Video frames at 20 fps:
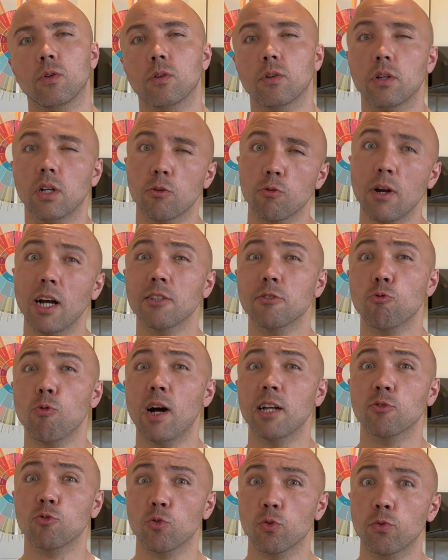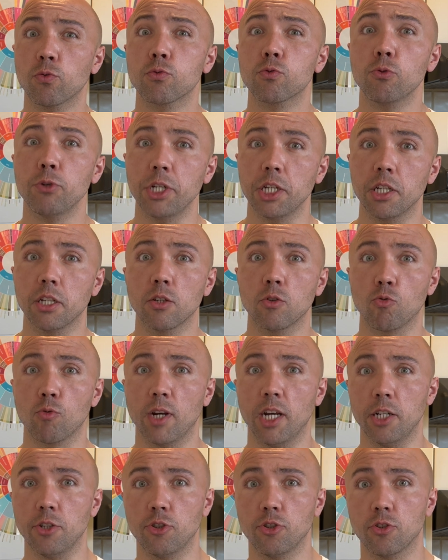around 1 to 3
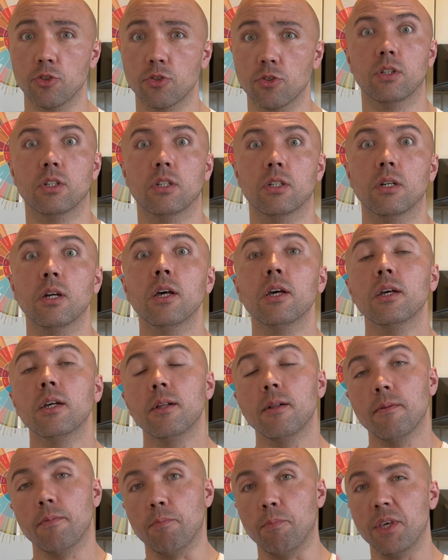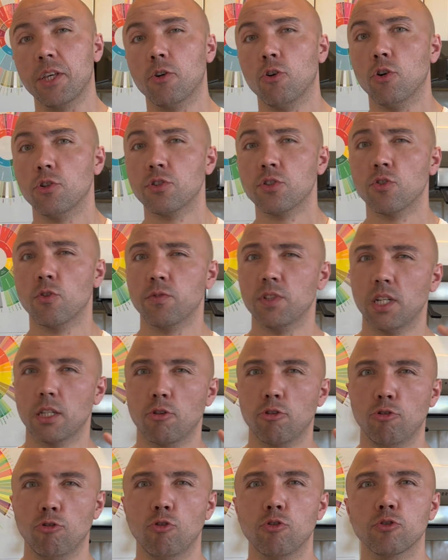ratios. Because of
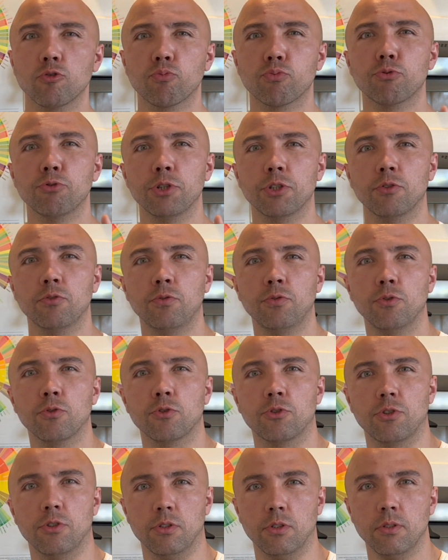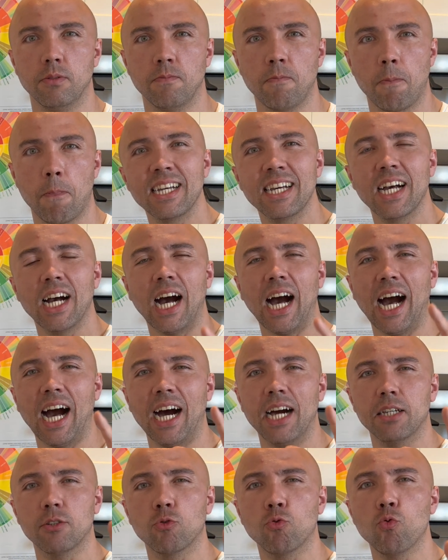that long pre-infusion,
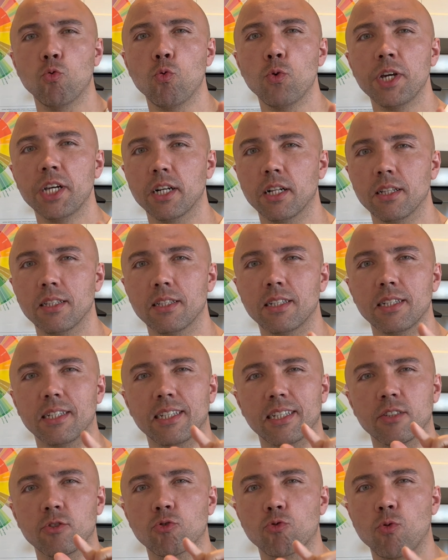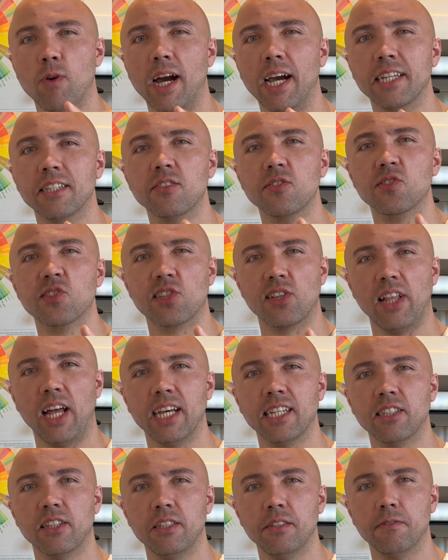I will grind
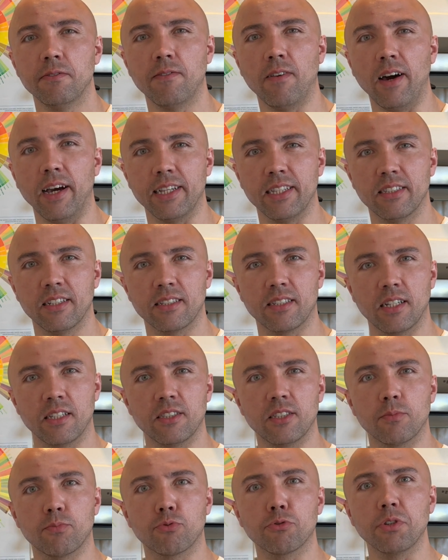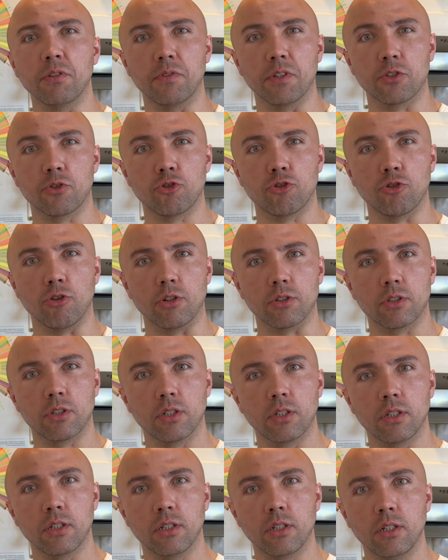slightly finer than the previous shot.
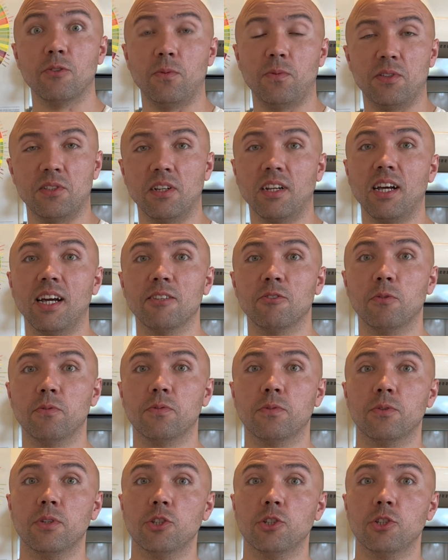It was a kind of the